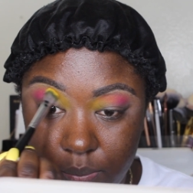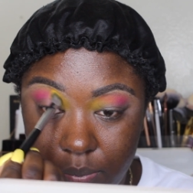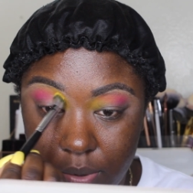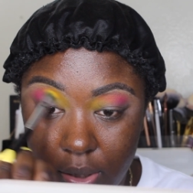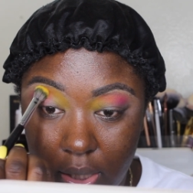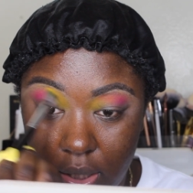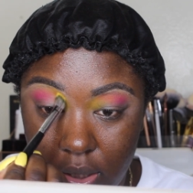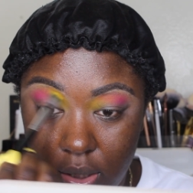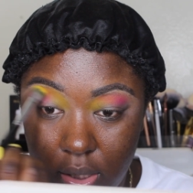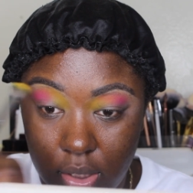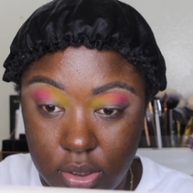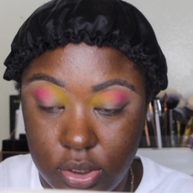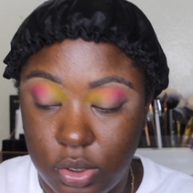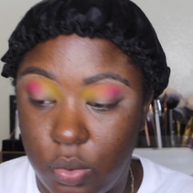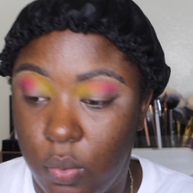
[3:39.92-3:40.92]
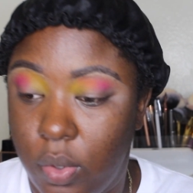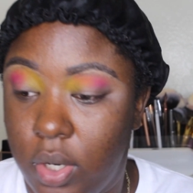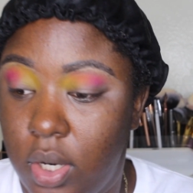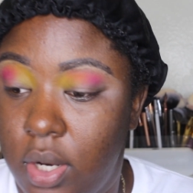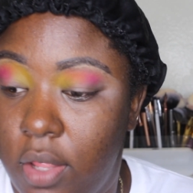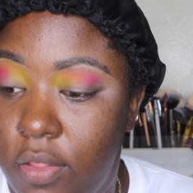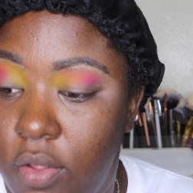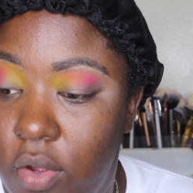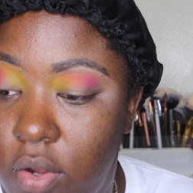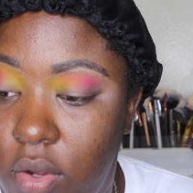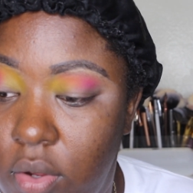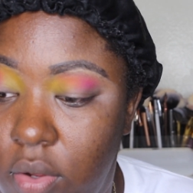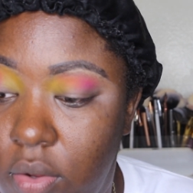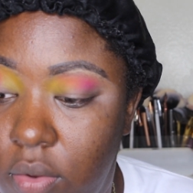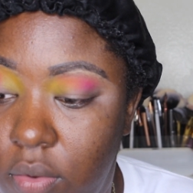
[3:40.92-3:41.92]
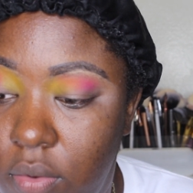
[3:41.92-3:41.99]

blend into one another.